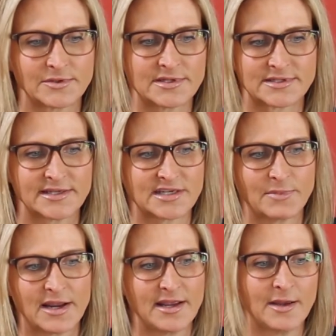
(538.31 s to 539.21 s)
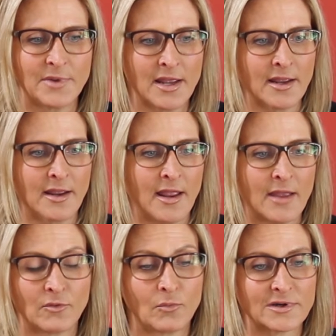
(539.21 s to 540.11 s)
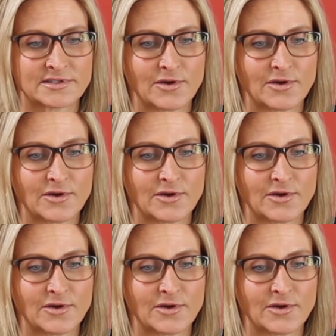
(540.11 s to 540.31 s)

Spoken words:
disgusted by him. What's so